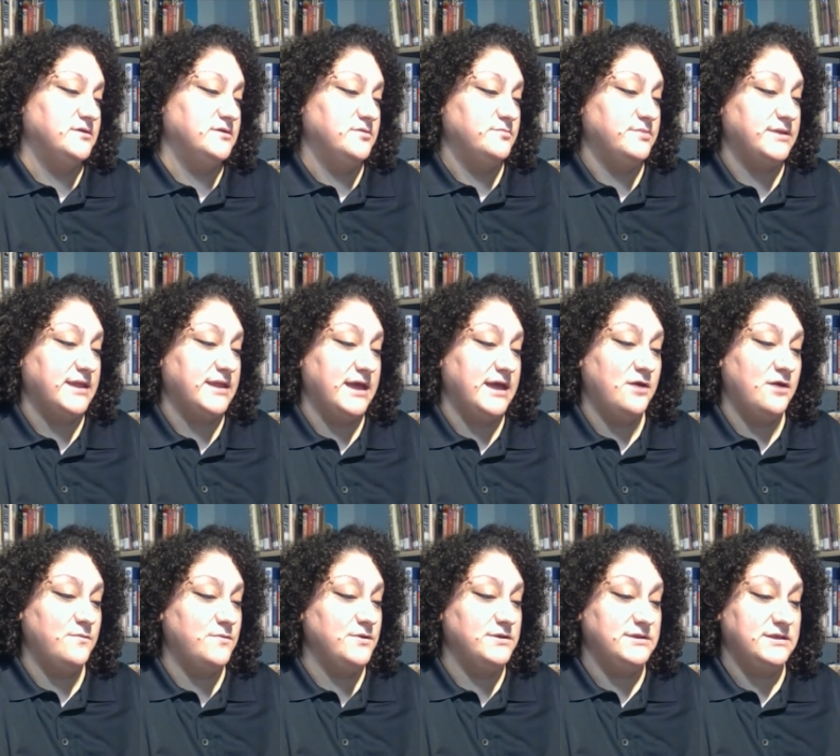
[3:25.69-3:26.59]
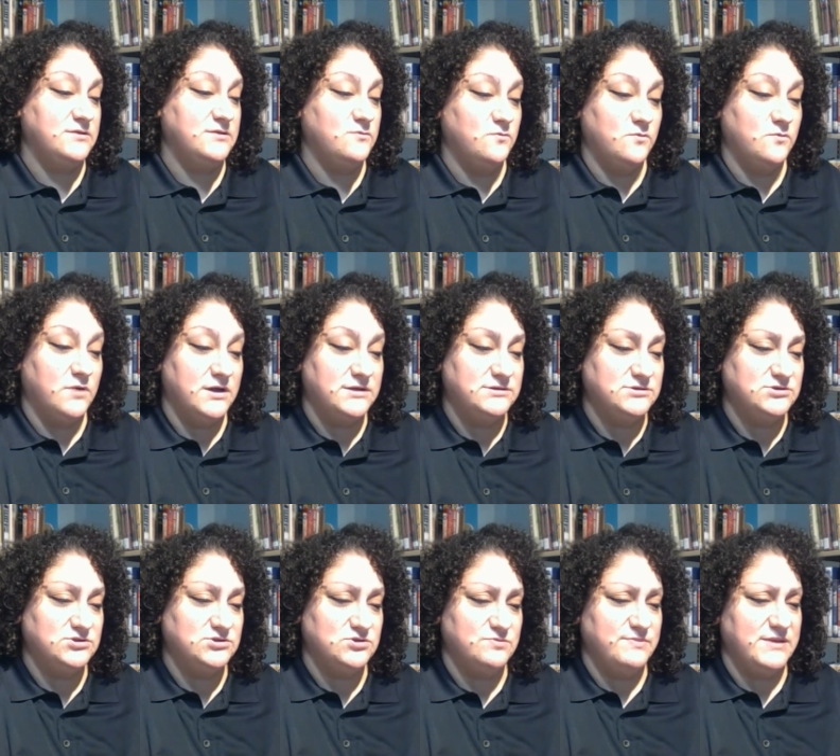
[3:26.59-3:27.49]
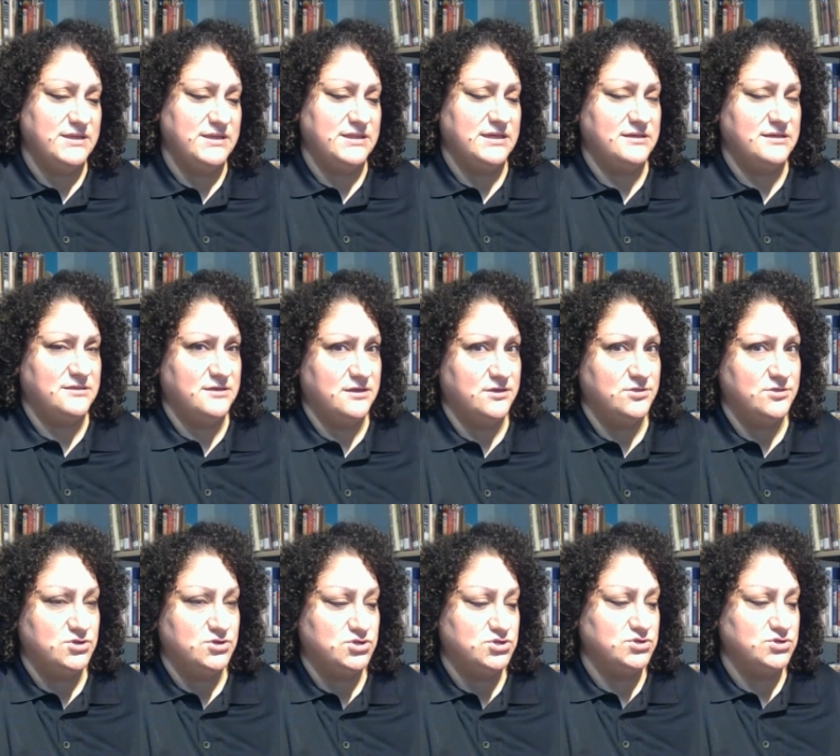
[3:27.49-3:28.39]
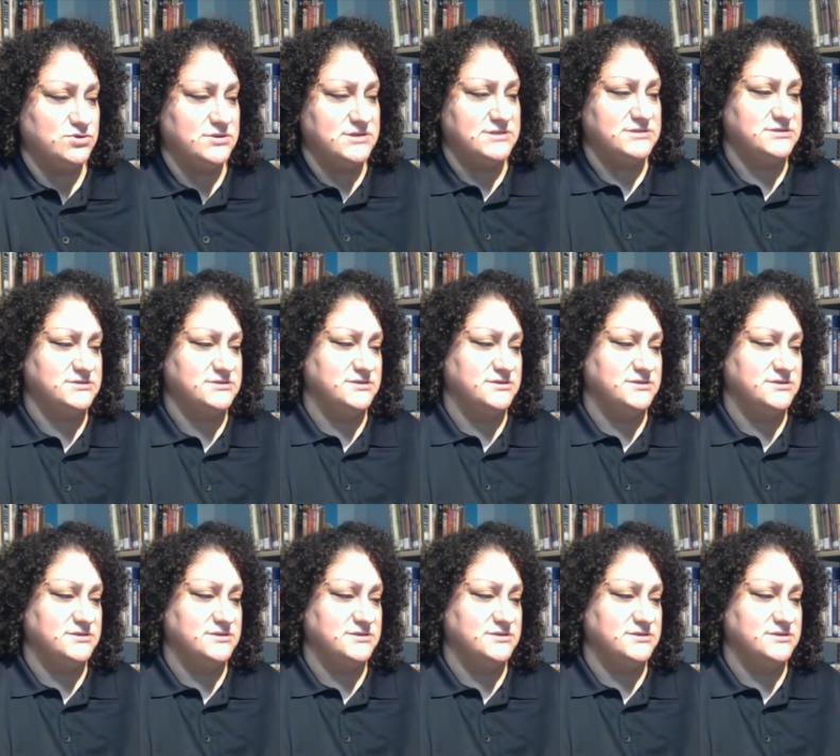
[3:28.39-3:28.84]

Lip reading: But Albert didn't want to be like the other students.